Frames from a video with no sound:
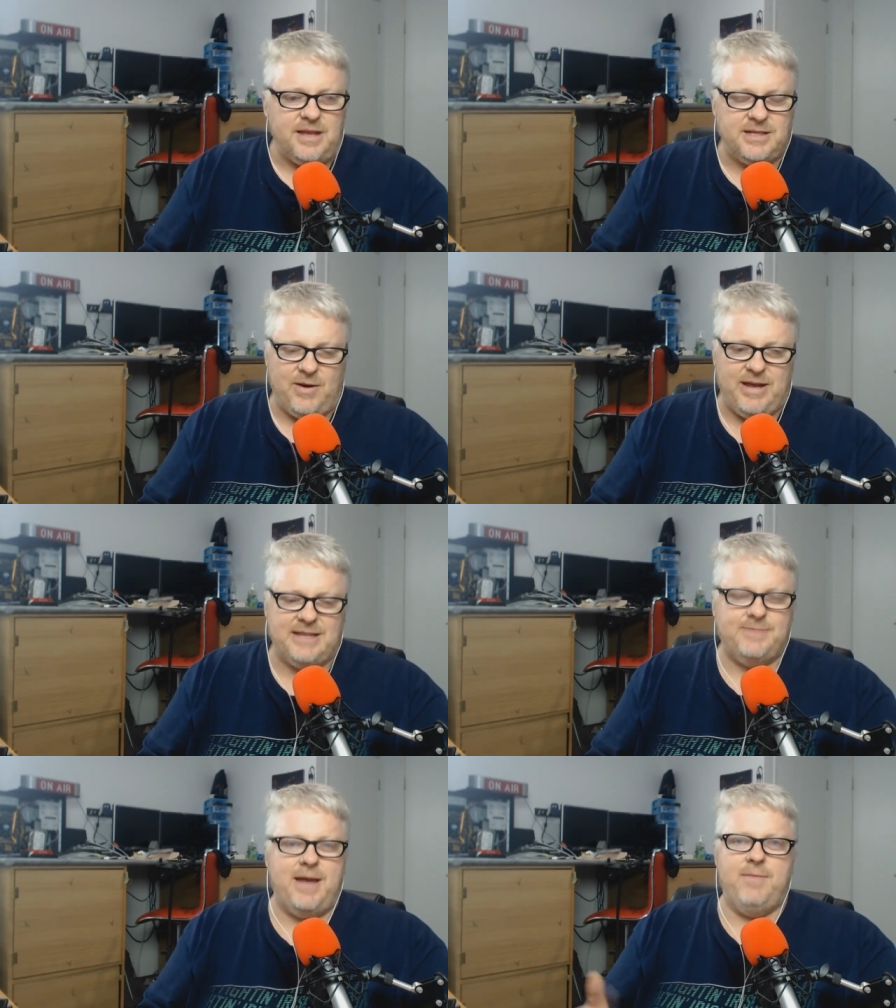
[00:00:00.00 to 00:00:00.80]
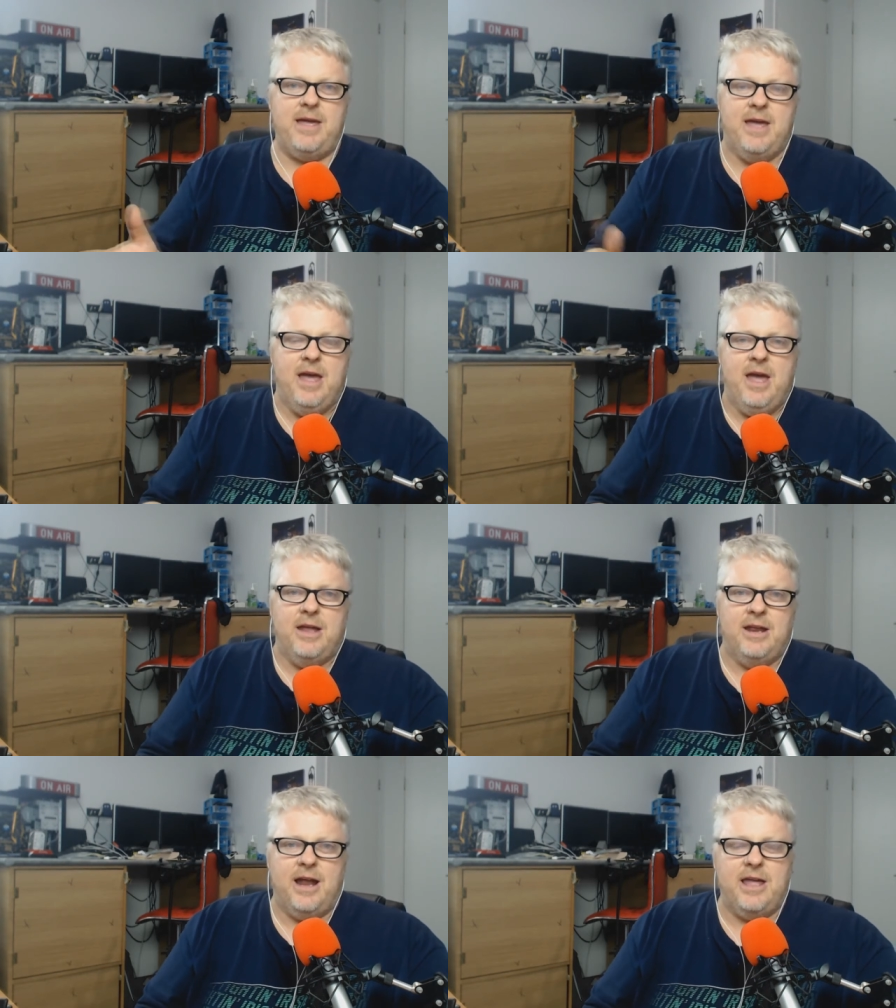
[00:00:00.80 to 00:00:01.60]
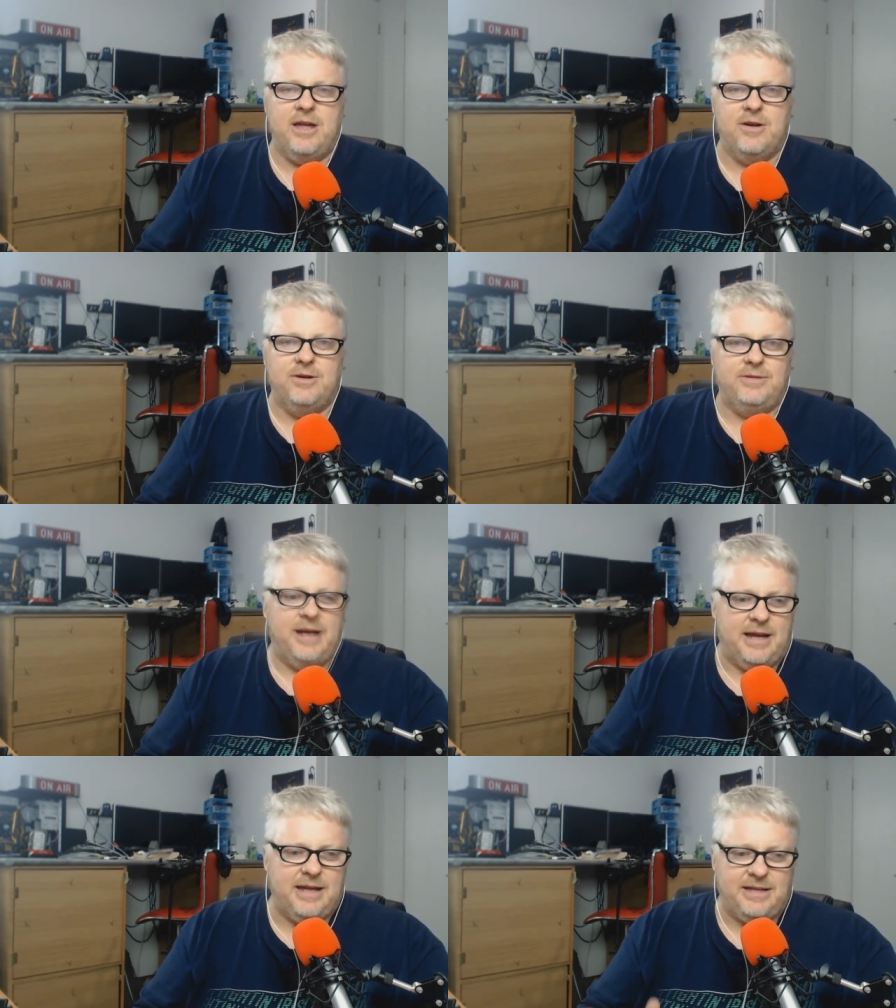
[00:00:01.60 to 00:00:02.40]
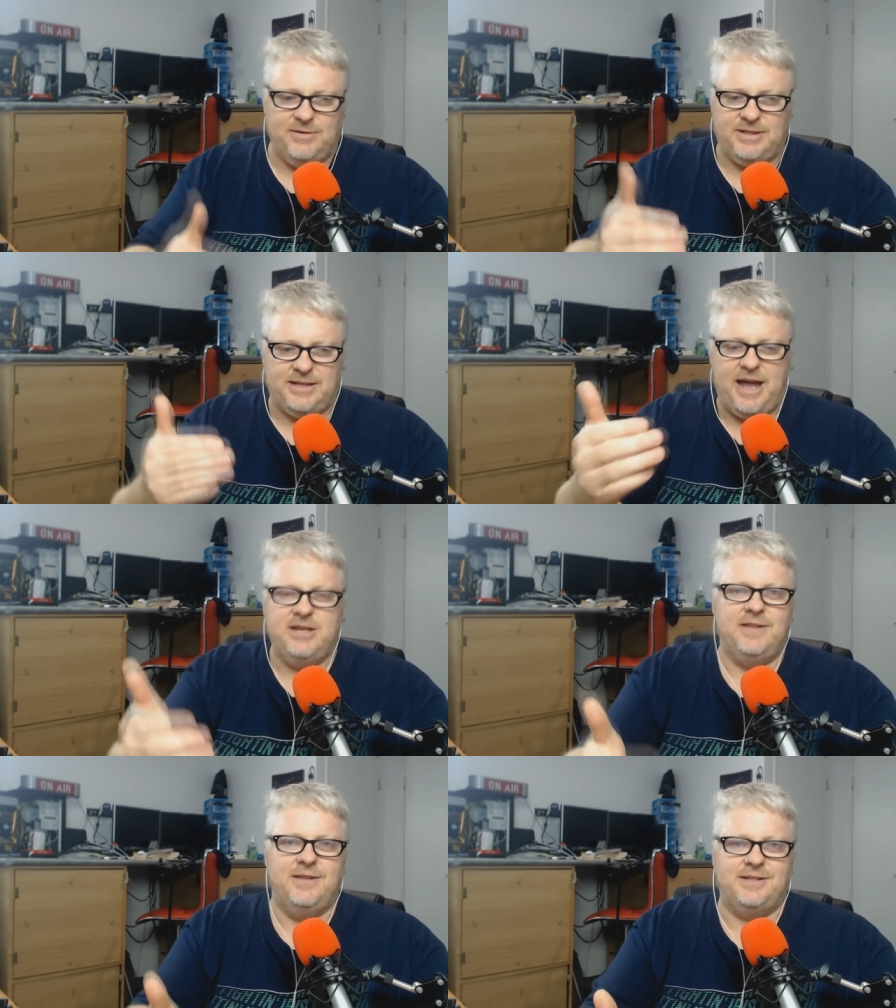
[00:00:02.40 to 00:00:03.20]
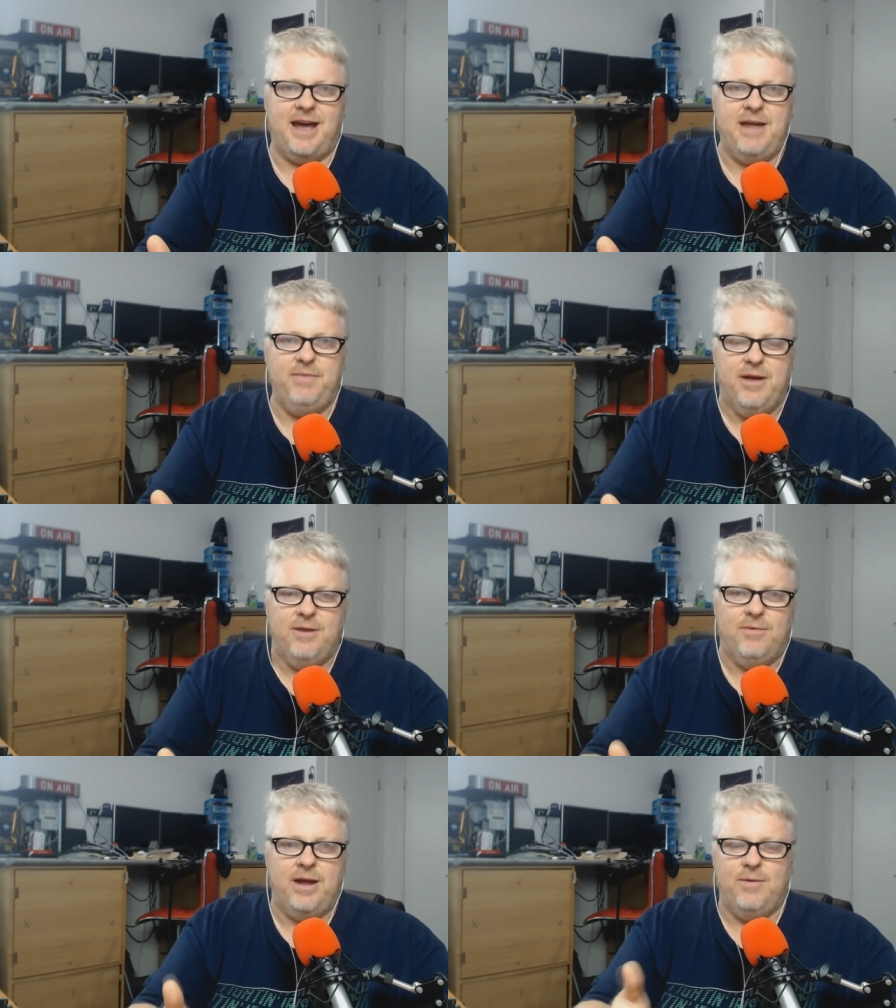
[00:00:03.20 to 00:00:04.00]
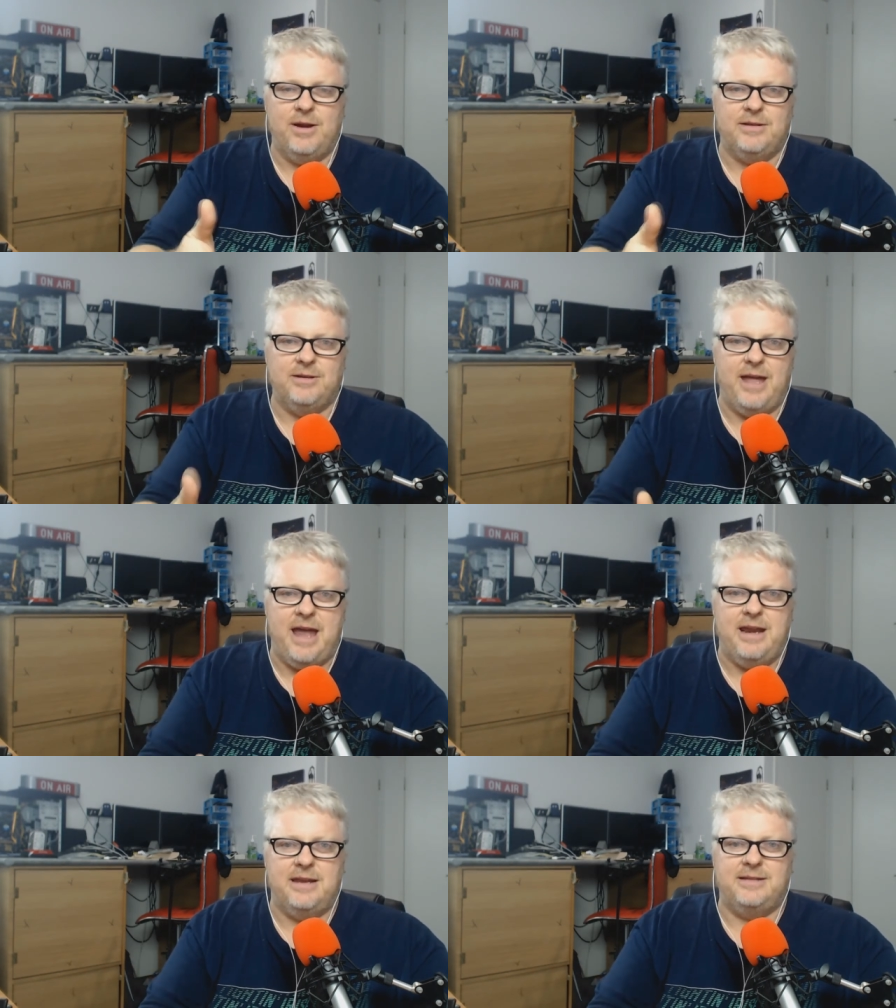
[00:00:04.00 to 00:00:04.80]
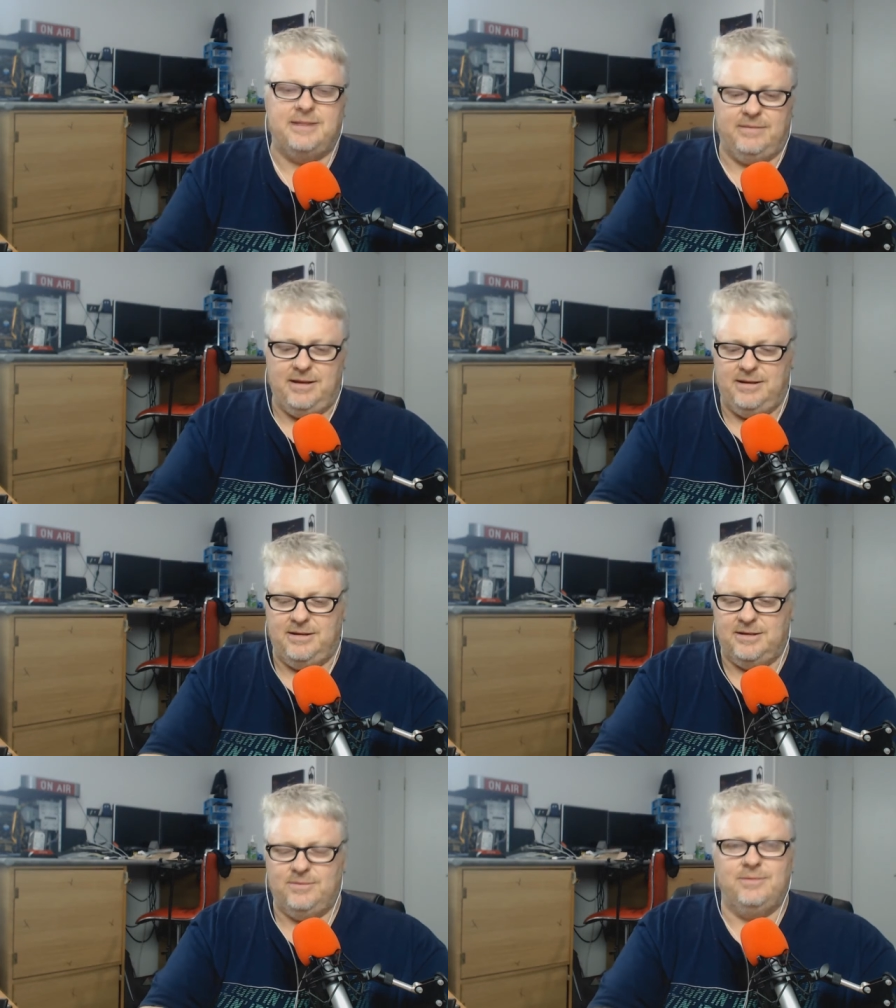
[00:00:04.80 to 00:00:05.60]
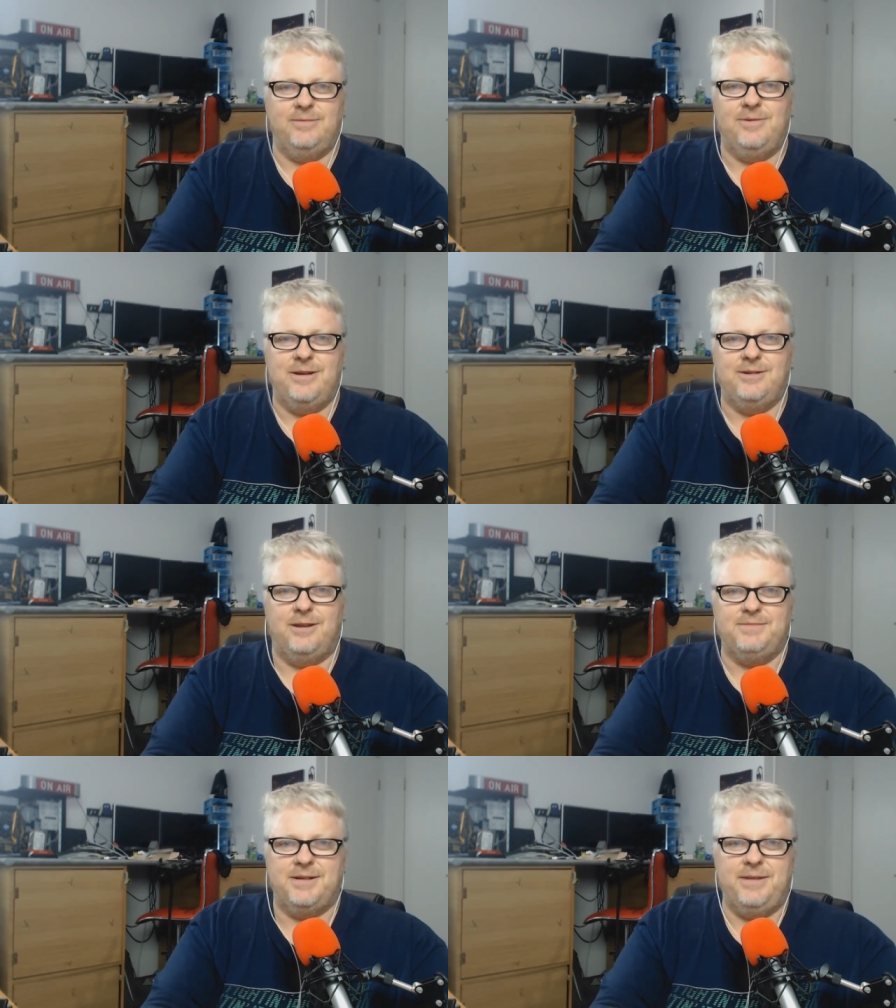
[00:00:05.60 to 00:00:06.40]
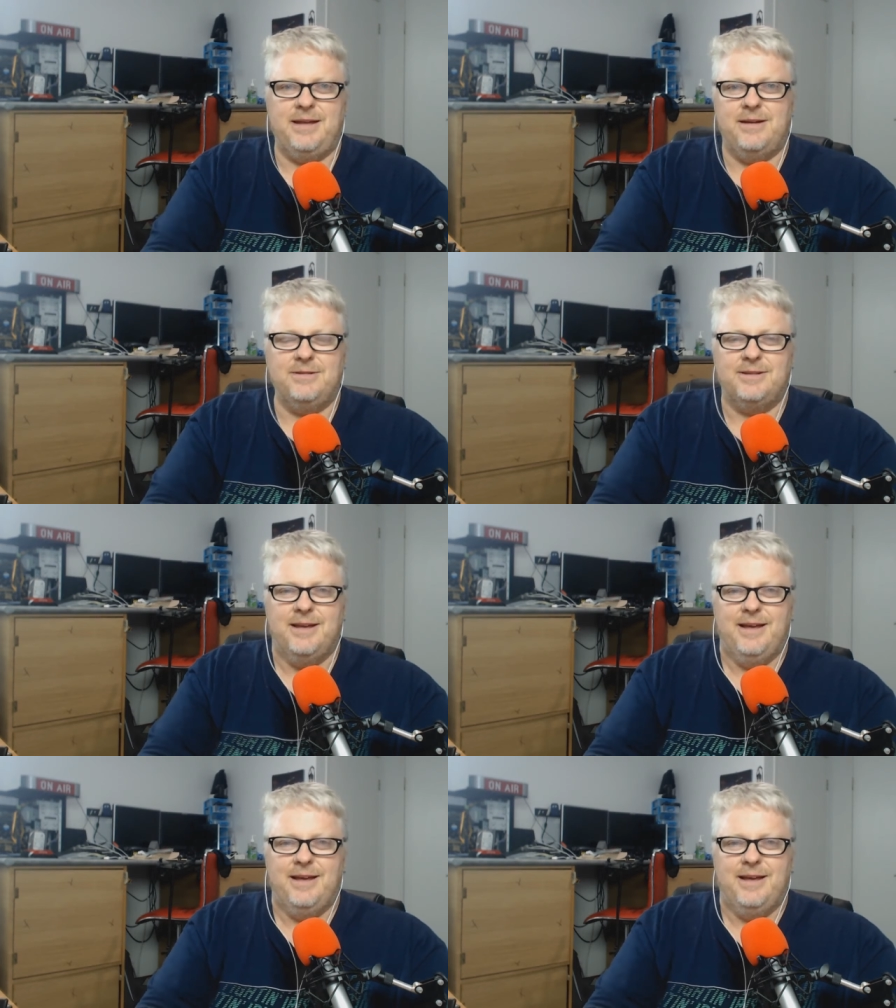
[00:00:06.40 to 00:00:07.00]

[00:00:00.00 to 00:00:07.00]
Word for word: So I guess maybe you know you could uh, get to a stage in the tape where you wanted to edit it something, you just retype something else,